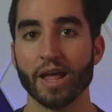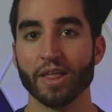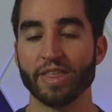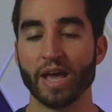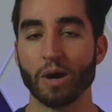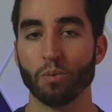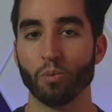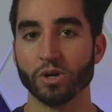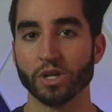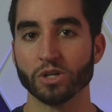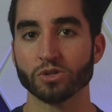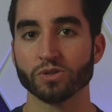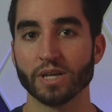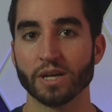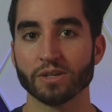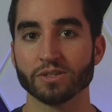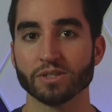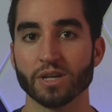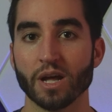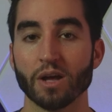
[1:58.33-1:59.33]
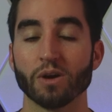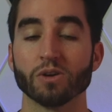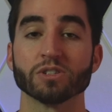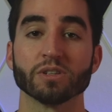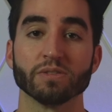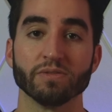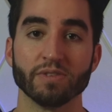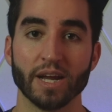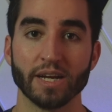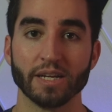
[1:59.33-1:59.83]
That $100,000
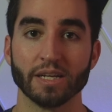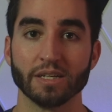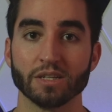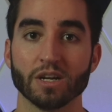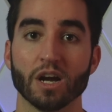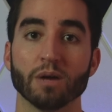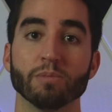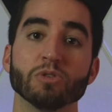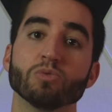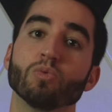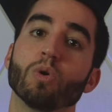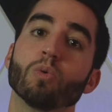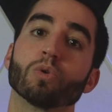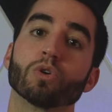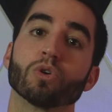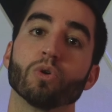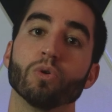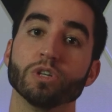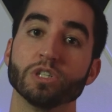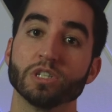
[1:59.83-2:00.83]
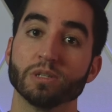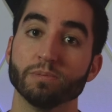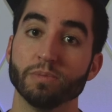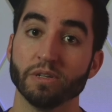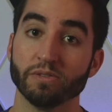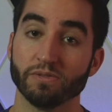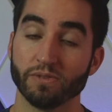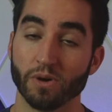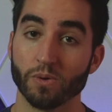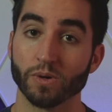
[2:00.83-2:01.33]
of net income is what we're going to be
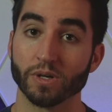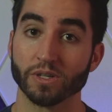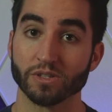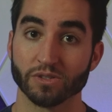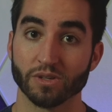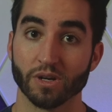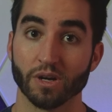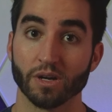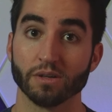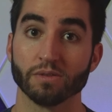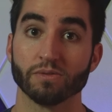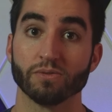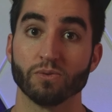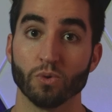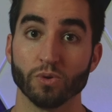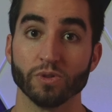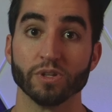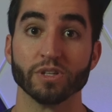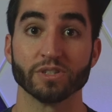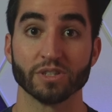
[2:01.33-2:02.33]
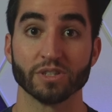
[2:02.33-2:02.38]
focused on for this